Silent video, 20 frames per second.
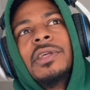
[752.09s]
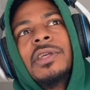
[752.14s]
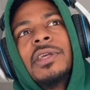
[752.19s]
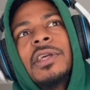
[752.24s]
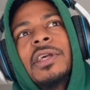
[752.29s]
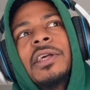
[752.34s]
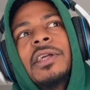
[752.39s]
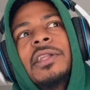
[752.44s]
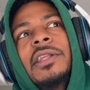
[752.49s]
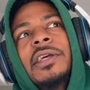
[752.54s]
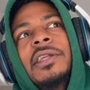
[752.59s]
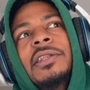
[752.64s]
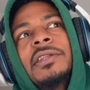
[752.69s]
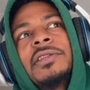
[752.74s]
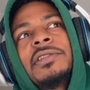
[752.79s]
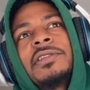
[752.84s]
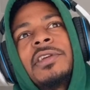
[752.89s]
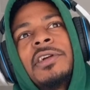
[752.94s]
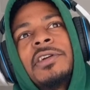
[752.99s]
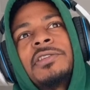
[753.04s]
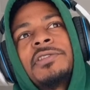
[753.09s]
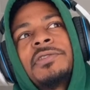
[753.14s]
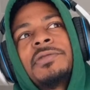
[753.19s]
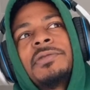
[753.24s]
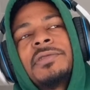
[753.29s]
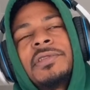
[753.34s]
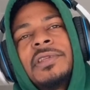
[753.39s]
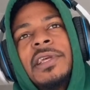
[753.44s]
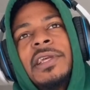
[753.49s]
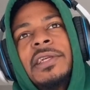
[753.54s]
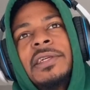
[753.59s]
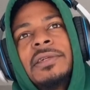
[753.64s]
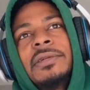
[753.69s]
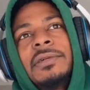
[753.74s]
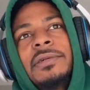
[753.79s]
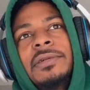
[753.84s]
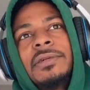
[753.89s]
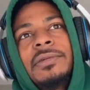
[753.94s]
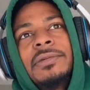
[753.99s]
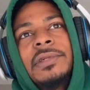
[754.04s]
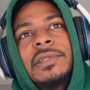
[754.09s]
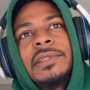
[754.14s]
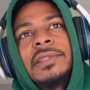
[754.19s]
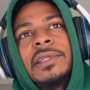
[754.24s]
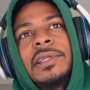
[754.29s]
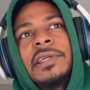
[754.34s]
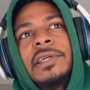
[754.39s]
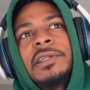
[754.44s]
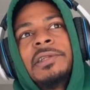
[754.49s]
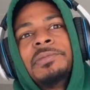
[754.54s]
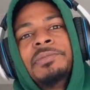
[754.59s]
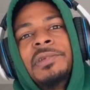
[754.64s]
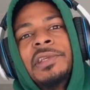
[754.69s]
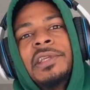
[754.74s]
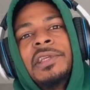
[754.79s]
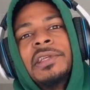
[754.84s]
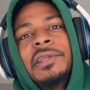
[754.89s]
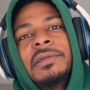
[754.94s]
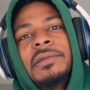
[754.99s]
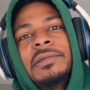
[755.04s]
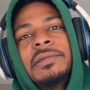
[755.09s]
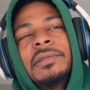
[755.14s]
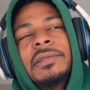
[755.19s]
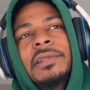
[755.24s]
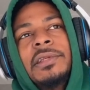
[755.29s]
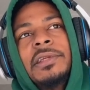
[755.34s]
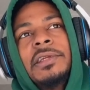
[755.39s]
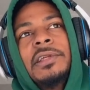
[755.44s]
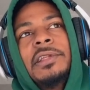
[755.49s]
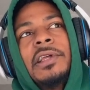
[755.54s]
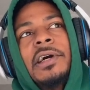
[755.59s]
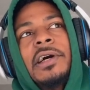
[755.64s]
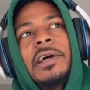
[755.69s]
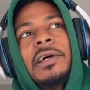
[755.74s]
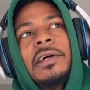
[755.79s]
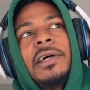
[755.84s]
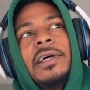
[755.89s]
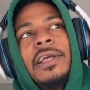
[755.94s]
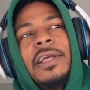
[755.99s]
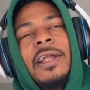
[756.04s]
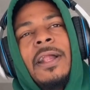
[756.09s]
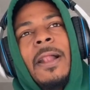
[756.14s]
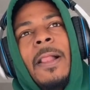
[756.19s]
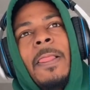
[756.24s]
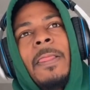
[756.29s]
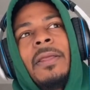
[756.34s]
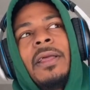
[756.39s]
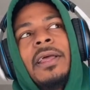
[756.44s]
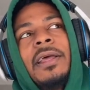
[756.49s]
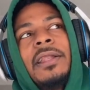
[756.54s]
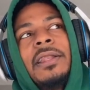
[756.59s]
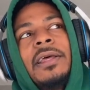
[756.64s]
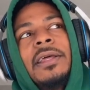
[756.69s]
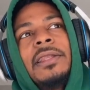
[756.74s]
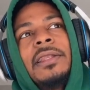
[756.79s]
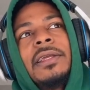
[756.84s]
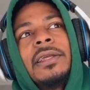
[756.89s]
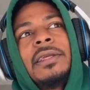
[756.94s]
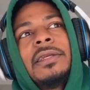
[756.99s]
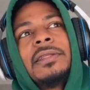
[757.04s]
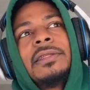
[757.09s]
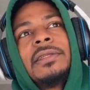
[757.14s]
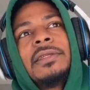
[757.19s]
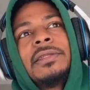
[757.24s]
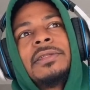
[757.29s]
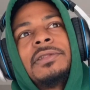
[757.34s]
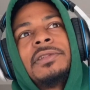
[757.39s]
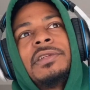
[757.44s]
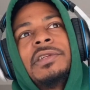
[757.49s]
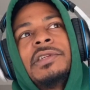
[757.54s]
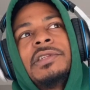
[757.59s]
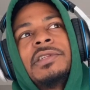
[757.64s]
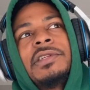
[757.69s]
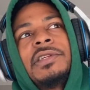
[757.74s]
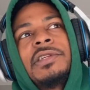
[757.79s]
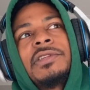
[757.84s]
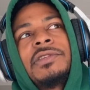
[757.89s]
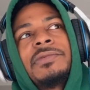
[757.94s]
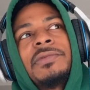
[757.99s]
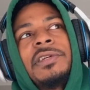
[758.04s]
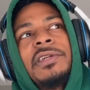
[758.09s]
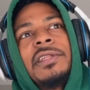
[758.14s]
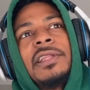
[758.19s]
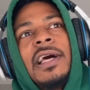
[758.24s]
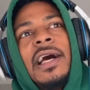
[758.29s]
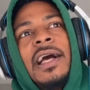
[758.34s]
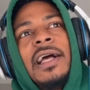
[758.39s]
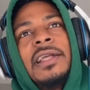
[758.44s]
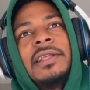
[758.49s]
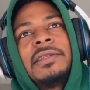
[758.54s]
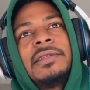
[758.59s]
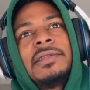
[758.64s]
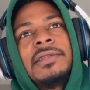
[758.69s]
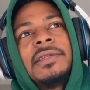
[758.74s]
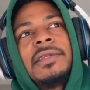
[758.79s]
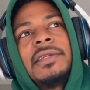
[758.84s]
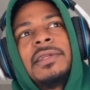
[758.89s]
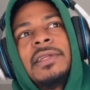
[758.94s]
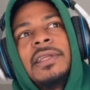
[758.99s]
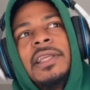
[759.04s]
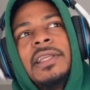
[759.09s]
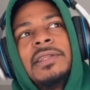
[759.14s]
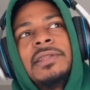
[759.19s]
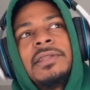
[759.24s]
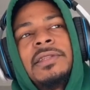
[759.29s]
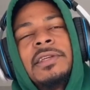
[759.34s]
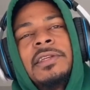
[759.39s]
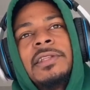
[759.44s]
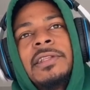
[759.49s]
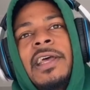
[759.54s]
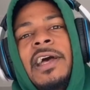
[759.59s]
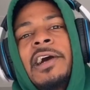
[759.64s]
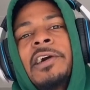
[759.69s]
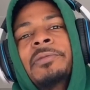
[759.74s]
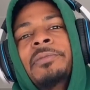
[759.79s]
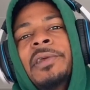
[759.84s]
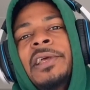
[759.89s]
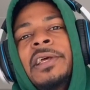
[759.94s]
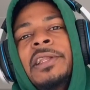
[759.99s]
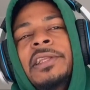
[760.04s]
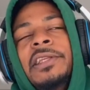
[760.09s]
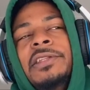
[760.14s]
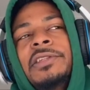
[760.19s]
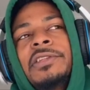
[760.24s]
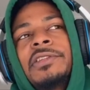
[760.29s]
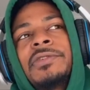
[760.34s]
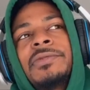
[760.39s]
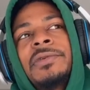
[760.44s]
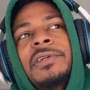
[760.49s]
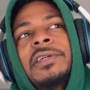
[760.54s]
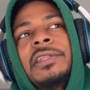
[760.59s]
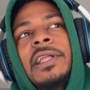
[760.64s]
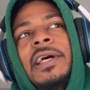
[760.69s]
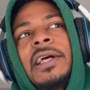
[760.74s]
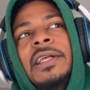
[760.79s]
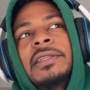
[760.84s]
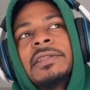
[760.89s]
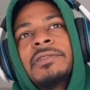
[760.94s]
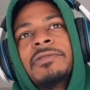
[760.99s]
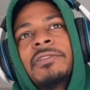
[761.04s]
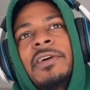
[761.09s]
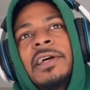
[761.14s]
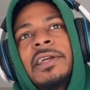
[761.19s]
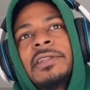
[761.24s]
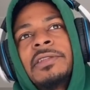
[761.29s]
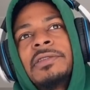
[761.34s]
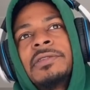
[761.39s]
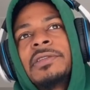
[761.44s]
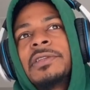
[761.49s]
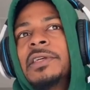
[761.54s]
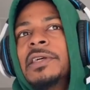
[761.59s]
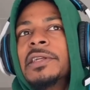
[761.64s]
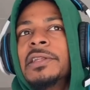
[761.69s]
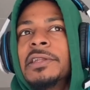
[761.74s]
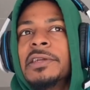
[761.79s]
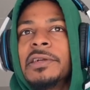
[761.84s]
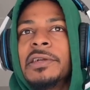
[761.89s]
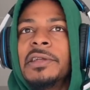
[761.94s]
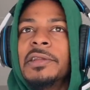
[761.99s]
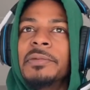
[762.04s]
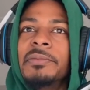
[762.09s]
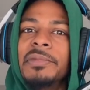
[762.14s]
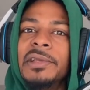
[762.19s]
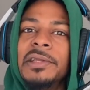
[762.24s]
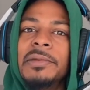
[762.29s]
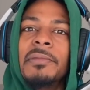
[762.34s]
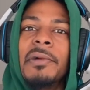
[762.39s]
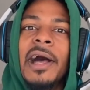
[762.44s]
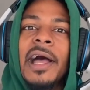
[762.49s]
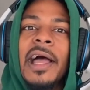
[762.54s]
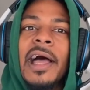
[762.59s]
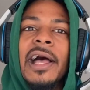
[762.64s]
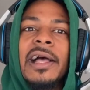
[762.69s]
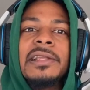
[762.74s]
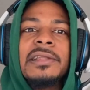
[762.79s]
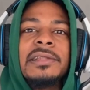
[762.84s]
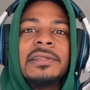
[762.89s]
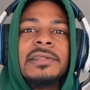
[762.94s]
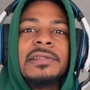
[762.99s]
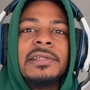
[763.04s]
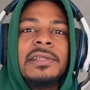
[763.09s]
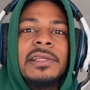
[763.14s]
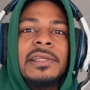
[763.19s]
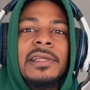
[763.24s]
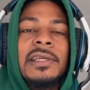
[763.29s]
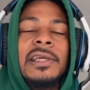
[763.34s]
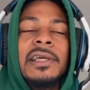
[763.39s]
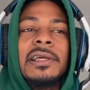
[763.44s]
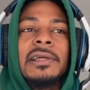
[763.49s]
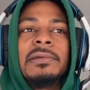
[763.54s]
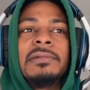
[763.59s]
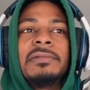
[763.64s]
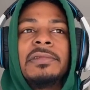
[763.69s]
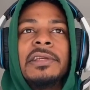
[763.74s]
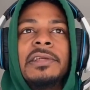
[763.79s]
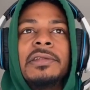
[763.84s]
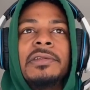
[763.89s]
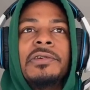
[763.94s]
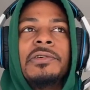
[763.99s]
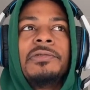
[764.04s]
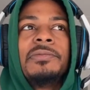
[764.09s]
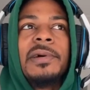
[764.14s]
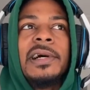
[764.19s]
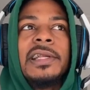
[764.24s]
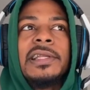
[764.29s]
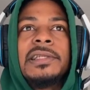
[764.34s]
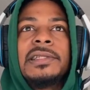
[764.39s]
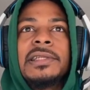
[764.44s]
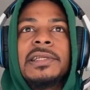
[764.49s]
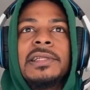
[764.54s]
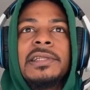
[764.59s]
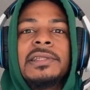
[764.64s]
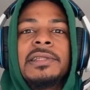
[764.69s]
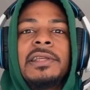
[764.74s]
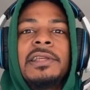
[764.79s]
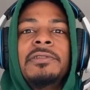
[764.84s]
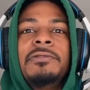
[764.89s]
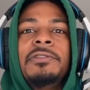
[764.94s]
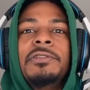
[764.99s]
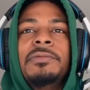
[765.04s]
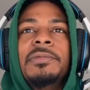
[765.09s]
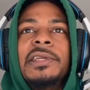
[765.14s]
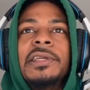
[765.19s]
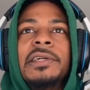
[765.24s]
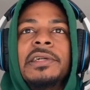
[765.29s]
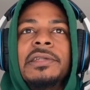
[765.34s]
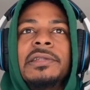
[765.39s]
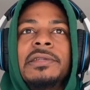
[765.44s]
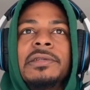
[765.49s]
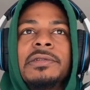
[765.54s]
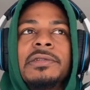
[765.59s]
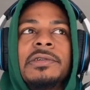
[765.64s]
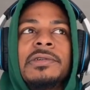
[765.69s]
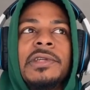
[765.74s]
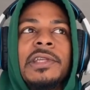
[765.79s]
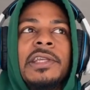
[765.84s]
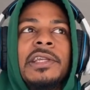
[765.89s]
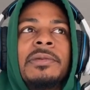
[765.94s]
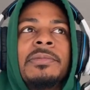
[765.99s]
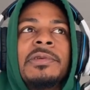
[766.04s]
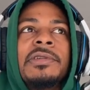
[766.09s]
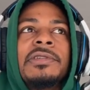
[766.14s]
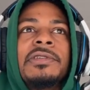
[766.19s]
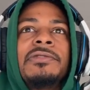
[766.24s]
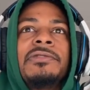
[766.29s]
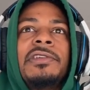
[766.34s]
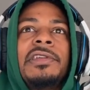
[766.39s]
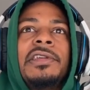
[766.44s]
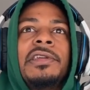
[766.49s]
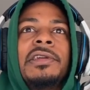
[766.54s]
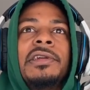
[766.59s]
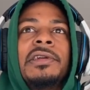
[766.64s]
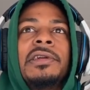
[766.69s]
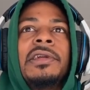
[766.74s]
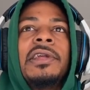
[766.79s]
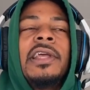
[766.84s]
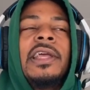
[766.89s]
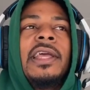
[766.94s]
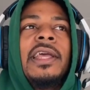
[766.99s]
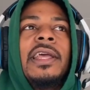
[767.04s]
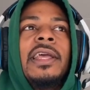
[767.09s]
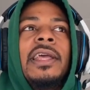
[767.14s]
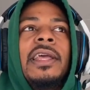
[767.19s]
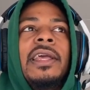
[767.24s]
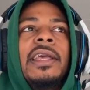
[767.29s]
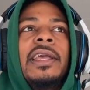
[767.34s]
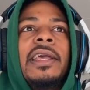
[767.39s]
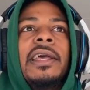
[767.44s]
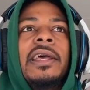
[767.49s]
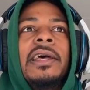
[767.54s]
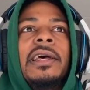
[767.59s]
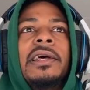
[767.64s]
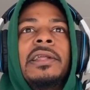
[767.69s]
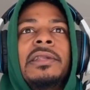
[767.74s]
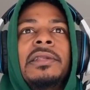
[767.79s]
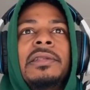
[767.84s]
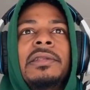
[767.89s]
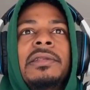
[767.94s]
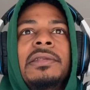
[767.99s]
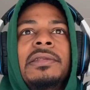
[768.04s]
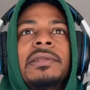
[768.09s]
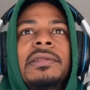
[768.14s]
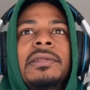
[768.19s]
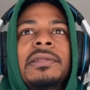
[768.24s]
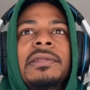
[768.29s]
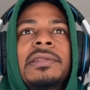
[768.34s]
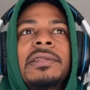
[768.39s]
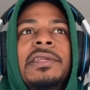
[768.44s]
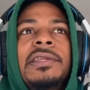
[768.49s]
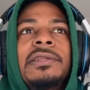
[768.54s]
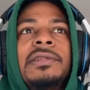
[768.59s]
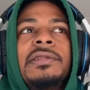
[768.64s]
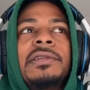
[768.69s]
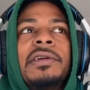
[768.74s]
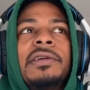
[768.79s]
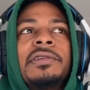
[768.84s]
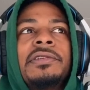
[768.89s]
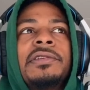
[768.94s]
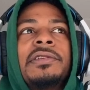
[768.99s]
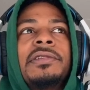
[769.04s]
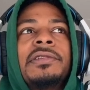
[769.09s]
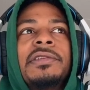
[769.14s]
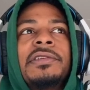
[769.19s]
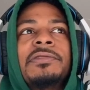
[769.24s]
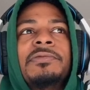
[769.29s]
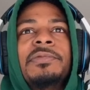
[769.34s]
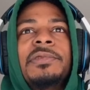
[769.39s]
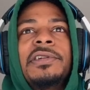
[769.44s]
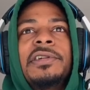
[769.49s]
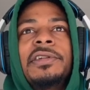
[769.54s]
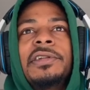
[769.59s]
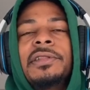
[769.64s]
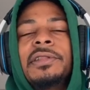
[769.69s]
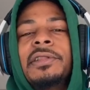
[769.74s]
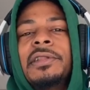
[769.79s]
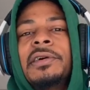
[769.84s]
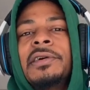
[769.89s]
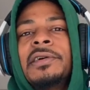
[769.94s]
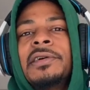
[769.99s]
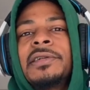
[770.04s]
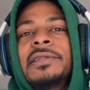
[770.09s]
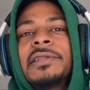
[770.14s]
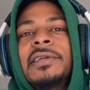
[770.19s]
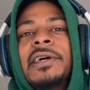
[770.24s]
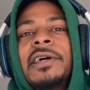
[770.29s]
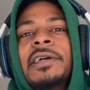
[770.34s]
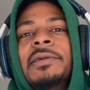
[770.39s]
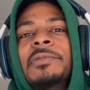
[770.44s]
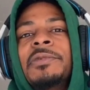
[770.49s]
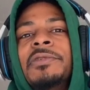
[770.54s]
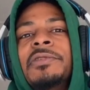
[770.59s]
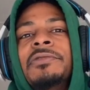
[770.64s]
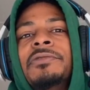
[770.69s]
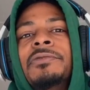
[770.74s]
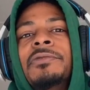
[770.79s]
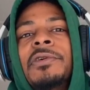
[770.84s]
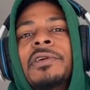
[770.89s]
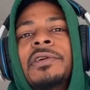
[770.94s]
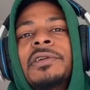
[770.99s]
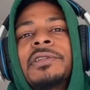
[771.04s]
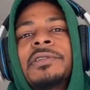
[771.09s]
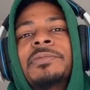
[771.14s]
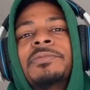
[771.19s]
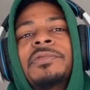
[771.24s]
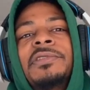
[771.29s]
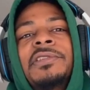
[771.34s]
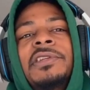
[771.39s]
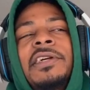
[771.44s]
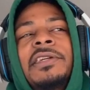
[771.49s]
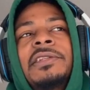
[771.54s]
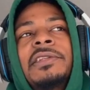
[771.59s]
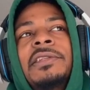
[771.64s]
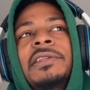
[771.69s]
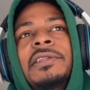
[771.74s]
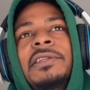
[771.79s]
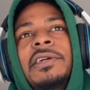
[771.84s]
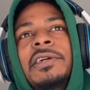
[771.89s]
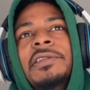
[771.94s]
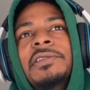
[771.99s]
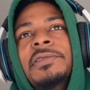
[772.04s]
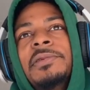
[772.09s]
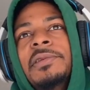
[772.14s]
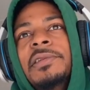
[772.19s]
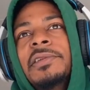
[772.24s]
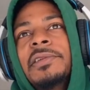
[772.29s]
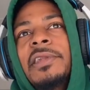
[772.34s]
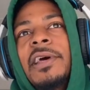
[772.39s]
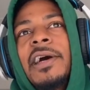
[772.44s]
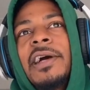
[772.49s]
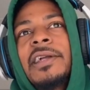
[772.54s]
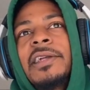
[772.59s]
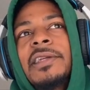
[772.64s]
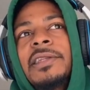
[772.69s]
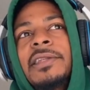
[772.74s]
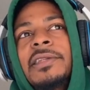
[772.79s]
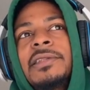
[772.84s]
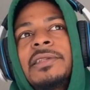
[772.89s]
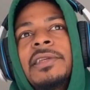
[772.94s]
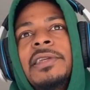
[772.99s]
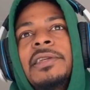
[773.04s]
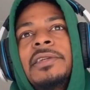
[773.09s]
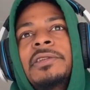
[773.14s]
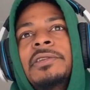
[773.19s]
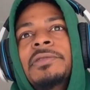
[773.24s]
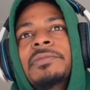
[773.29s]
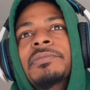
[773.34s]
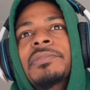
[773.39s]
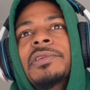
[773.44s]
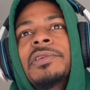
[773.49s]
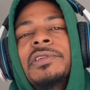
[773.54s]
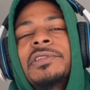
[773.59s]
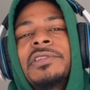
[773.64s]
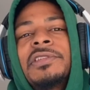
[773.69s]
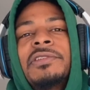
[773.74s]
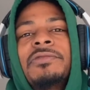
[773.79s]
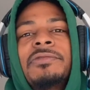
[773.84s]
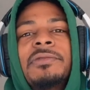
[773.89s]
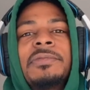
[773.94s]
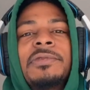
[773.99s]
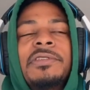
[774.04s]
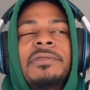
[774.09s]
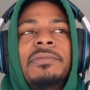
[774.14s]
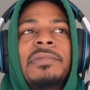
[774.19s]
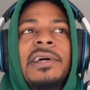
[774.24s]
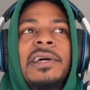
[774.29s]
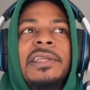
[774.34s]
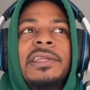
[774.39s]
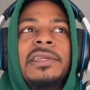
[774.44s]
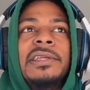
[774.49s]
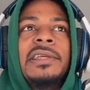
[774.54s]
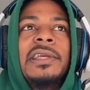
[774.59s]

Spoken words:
And then the sergeant was like, what's it going to be? And then the dude just realized, he stood down, man. He just realized if I do something, they're going to beat my ass. So like, yeah, and nobody's going to save you because there's no cameras over here. And these sergeants have put in a long time of work to protecting this country. They're not going to take no bullshit from somebody